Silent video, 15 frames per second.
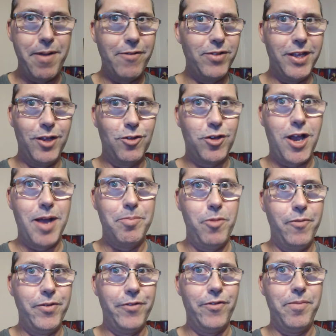Beverly Hills Cop
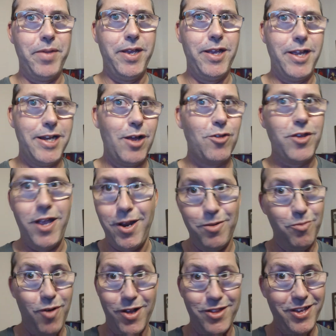movie for me. And I'll say it
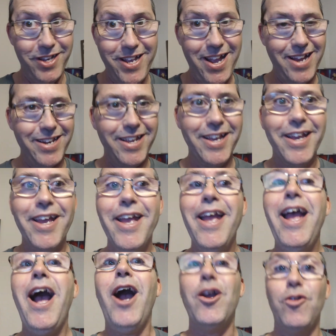once again:
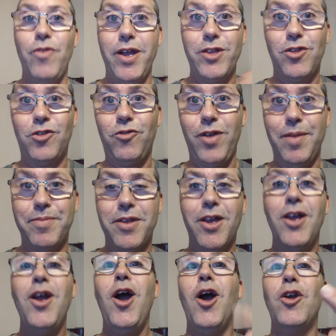a great script,
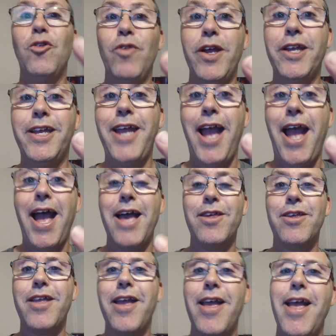a great
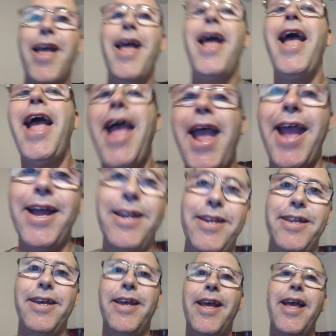cast,
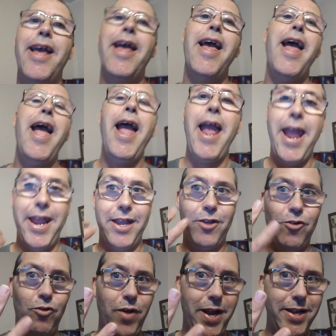and a
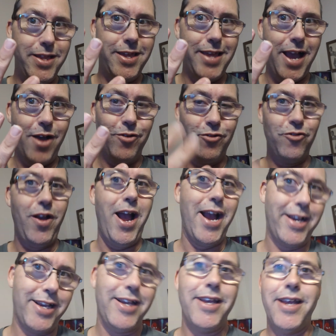great
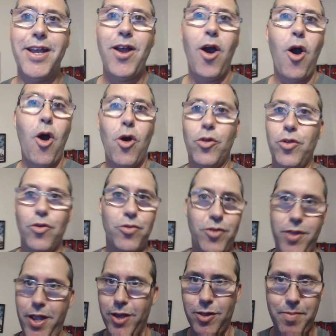soundtrack. All
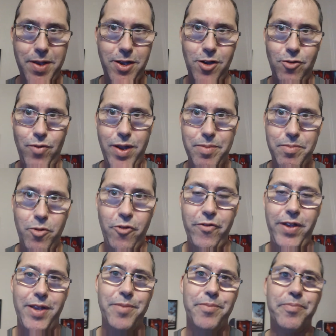those things make a great
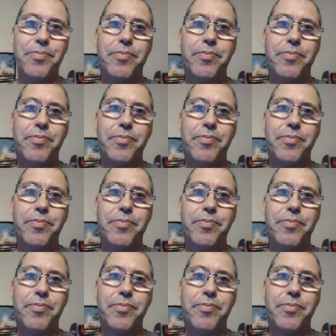movie.